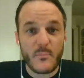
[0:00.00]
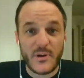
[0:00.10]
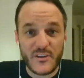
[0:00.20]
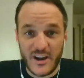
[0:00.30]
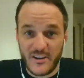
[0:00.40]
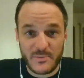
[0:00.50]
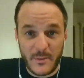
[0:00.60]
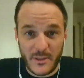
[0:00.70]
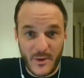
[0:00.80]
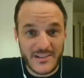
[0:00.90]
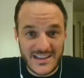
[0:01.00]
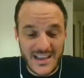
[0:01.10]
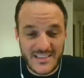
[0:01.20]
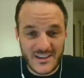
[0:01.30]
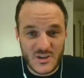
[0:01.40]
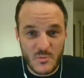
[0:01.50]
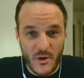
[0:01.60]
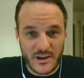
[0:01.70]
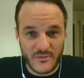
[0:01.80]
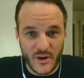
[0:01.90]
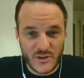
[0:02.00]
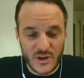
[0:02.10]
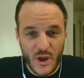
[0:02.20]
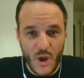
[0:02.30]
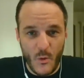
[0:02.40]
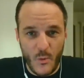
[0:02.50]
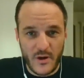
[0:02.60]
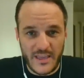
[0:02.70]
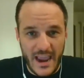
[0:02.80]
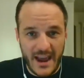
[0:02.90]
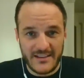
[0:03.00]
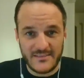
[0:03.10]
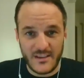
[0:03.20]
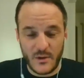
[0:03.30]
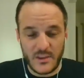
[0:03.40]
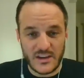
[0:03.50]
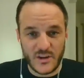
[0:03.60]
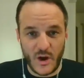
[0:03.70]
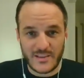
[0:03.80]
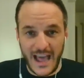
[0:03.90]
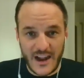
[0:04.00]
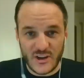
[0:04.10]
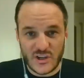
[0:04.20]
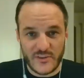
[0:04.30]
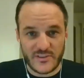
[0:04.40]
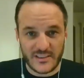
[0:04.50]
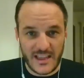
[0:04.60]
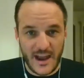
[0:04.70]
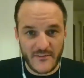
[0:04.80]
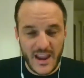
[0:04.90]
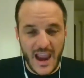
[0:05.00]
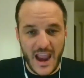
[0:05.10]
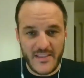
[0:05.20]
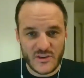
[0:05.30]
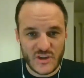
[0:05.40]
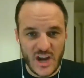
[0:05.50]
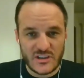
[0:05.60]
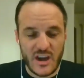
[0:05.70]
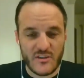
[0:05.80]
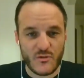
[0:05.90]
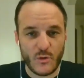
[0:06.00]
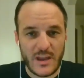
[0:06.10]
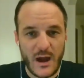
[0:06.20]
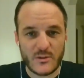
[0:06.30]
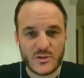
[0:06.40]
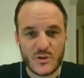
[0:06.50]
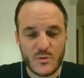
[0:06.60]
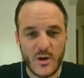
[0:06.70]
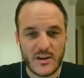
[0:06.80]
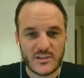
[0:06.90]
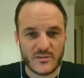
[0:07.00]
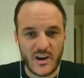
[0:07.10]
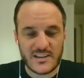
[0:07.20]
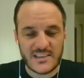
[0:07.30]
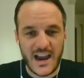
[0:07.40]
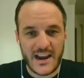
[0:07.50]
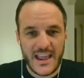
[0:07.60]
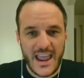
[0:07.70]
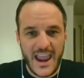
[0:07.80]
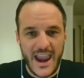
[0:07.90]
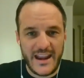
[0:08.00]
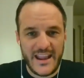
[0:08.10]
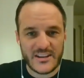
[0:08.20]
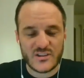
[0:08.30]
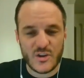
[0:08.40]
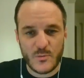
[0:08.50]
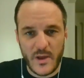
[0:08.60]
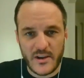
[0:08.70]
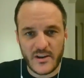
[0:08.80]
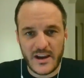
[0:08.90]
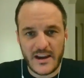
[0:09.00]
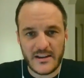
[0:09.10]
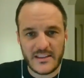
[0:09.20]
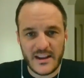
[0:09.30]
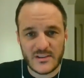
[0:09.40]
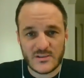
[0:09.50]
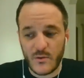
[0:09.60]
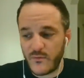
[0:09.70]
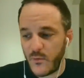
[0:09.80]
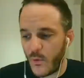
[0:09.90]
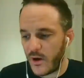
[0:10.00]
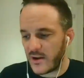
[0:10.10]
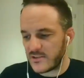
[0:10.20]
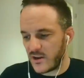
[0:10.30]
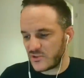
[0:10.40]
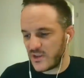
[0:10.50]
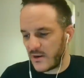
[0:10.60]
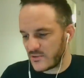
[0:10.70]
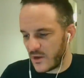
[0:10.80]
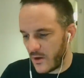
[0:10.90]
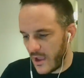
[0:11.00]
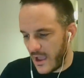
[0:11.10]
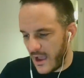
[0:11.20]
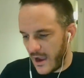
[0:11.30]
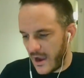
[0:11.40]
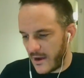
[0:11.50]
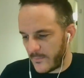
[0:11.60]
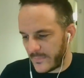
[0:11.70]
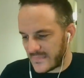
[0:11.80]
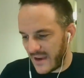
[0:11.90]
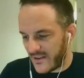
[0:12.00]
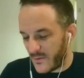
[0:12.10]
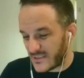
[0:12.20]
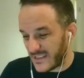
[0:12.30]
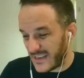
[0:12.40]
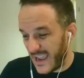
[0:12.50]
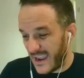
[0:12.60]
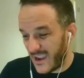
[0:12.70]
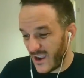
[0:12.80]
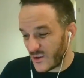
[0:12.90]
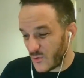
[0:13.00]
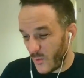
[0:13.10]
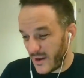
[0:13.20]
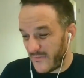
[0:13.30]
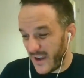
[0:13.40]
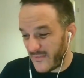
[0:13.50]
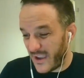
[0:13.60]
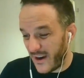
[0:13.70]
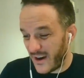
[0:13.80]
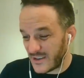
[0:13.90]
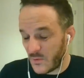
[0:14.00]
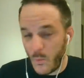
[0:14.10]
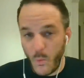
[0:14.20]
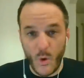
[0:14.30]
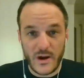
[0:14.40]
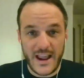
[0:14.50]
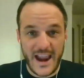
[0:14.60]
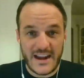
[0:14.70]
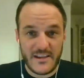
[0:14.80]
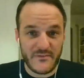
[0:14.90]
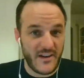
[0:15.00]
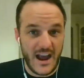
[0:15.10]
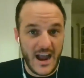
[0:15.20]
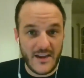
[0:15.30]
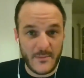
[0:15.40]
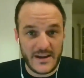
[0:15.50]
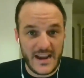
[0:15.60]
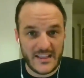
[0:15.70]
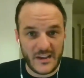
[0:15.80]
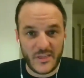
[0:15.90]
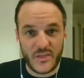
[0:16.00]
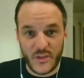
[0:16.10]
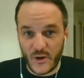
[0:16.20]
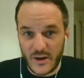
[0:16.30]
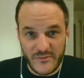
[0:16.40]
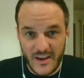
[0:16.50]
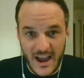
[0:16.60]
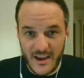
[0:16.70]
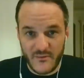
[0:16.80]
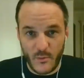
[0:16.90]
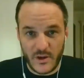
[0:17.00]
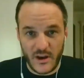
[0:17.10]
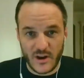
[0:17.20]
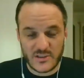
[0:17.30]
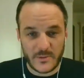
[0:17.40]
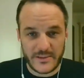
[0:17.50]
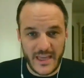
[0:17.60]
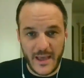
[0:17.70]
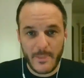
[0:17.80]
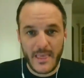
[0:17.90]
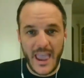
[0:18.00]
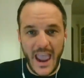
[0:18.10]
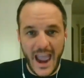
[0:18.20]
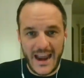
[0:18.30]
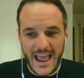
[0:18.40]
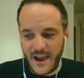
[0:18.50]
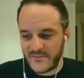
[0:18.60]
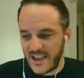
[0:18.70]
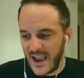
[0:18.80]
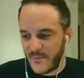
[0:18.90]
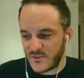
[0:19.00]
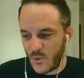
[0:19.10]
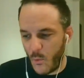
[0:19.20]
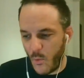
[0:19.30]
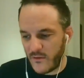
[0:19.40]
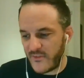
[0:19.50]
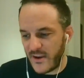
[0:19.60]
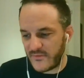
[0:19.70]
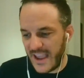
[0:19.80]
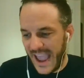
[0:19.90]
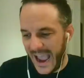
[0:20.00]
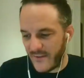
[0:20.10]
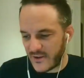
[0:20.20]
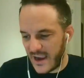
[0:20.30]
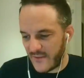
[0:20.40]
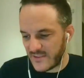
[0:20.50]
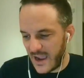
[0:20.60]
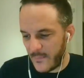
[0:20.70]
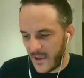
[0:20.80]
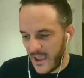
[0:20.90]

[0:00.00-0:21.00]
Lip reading: Pretty creative play, by the way, in that two-point conversion where they had, you know, the entire line shift to the left and then J.J. rolled out to the right side and hit Schoonmaker in the end zone for a touchdown. So, Diamond Edwards on the day, 25 carries, 185. I mean, he had like 35, 40 yards, something like that, at halftime. So, 150 after halftime.